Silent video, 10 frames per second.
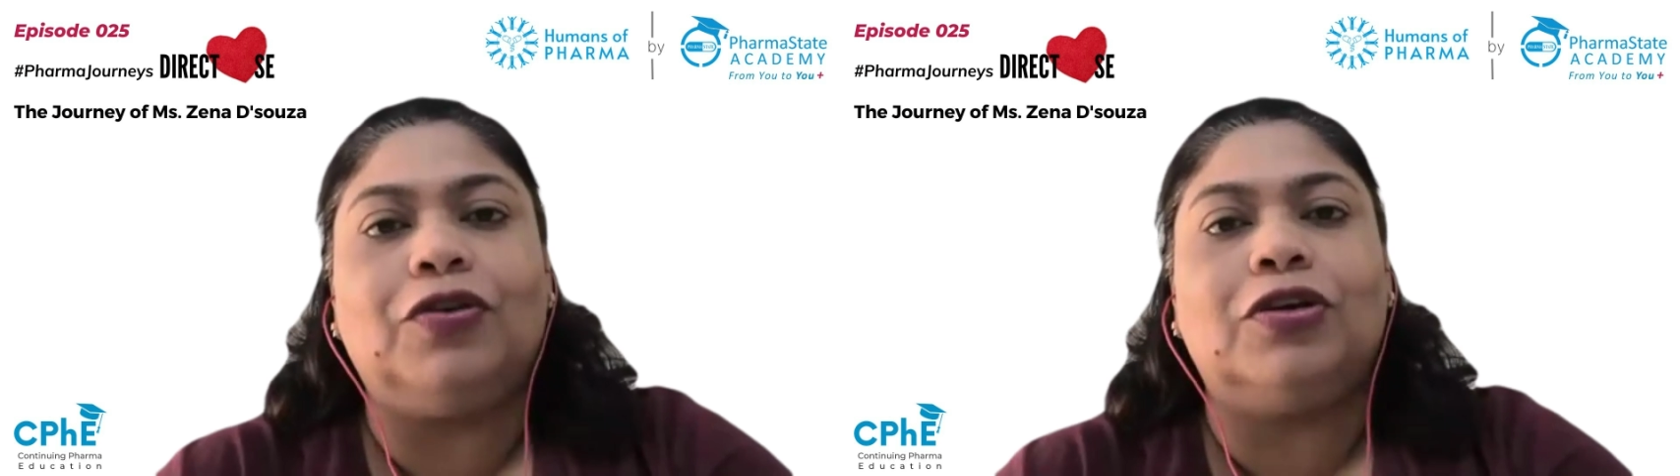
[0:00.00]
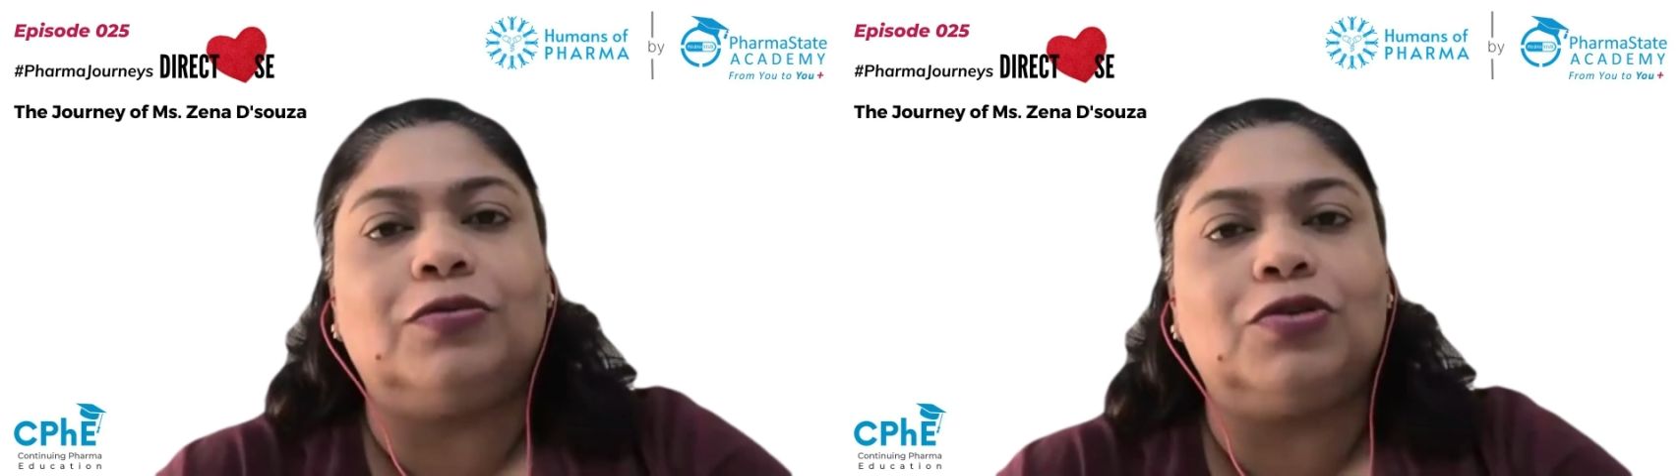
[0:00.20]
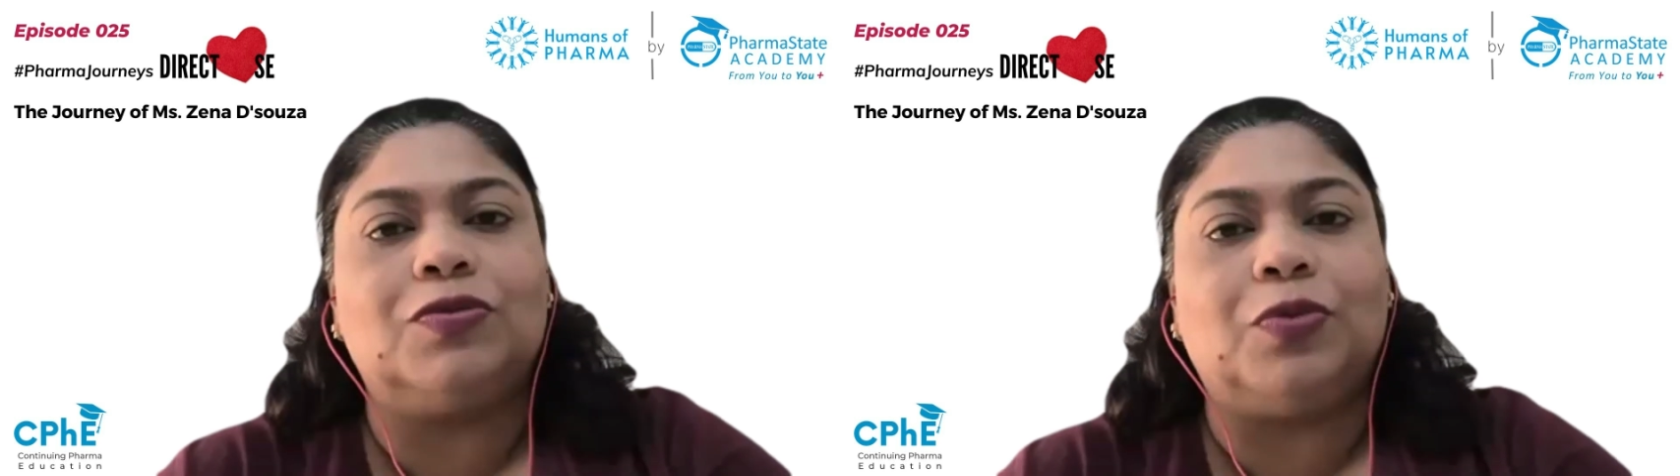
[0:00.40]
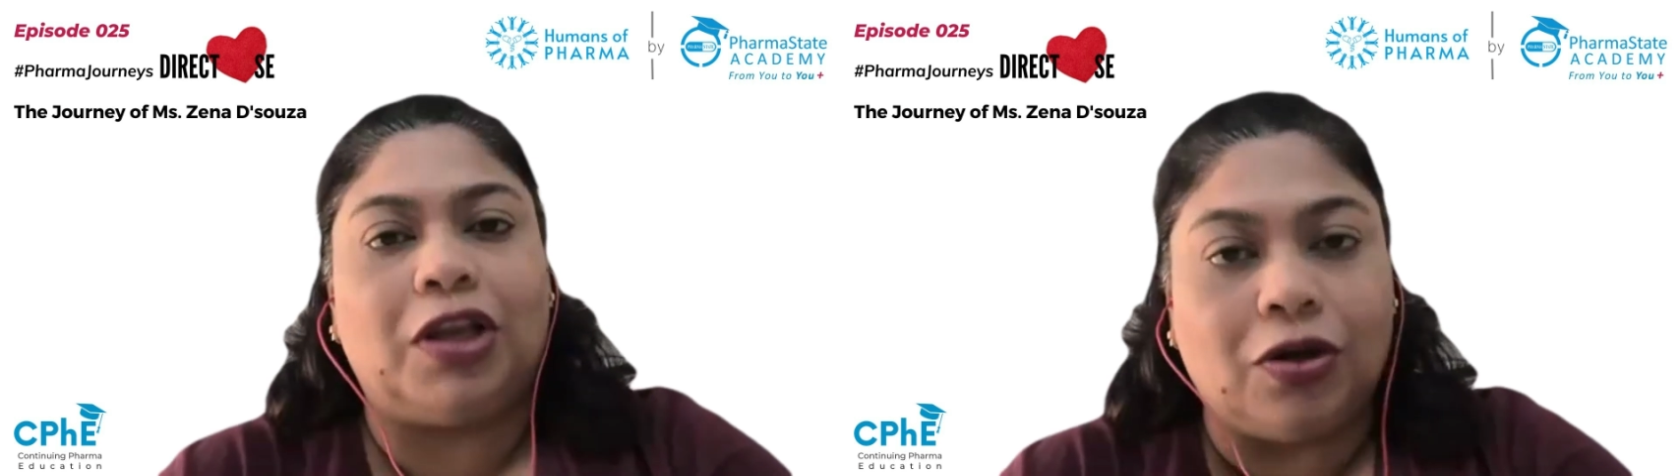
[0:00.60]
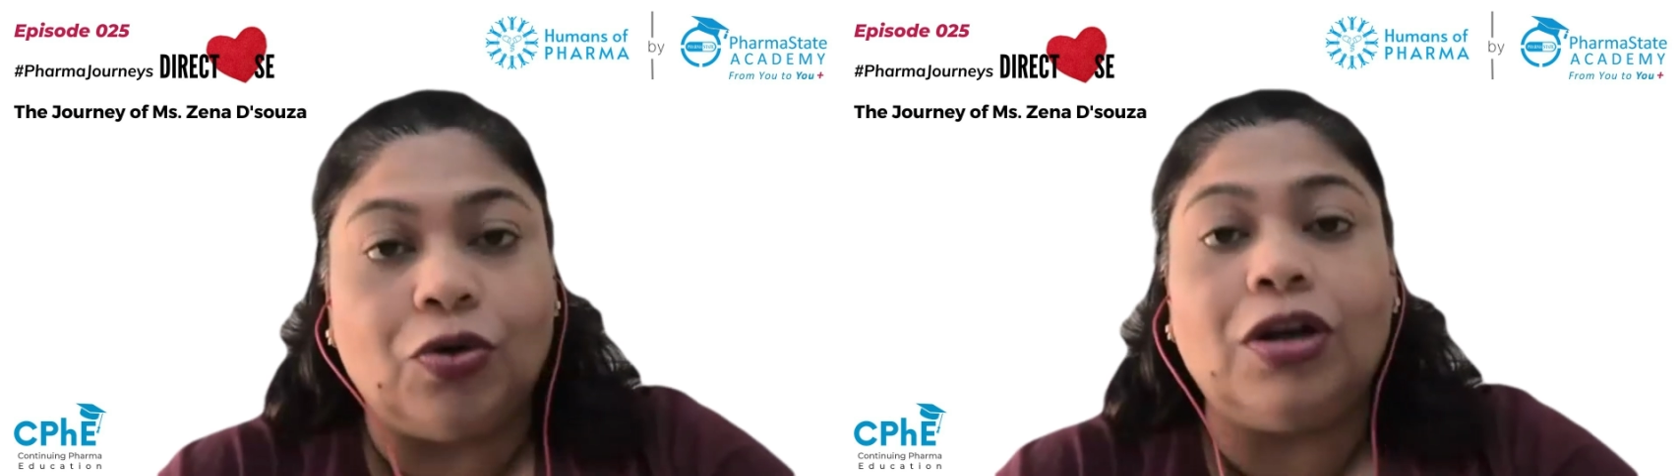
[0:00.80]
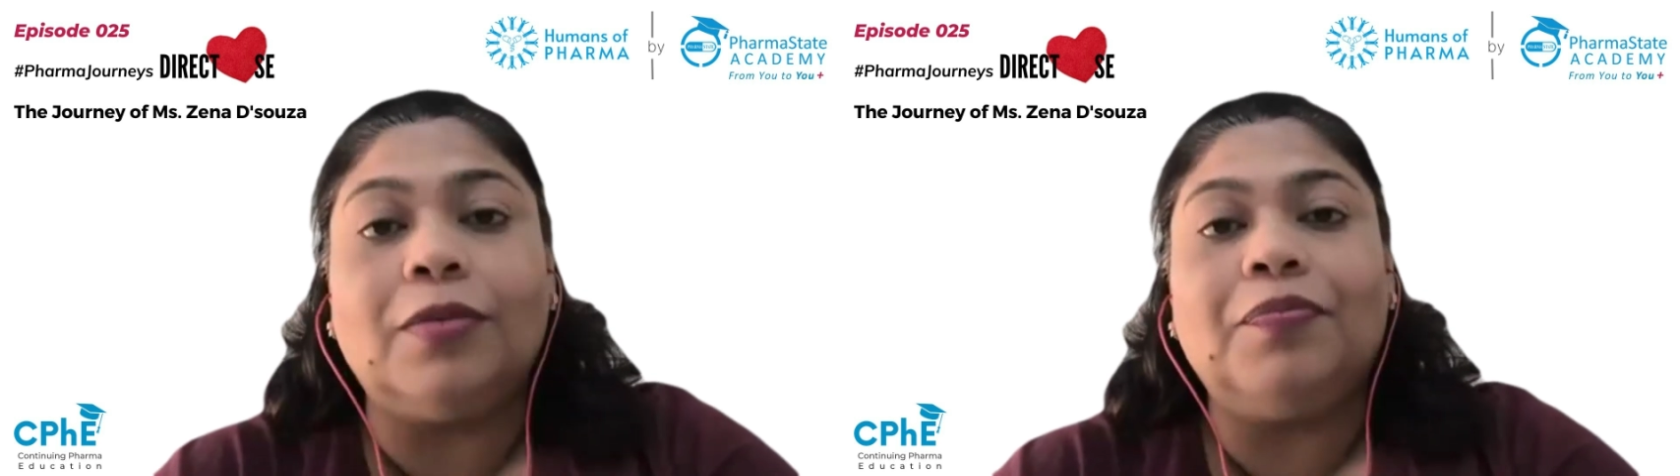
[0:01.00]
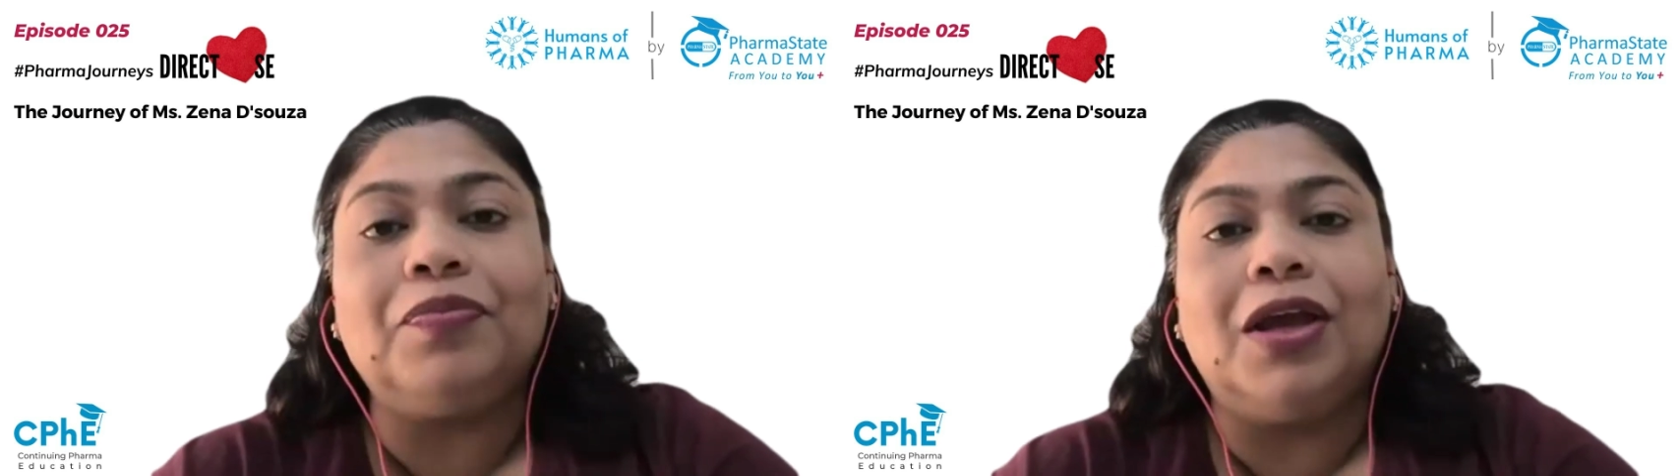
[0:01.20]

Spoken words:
that fear was very good.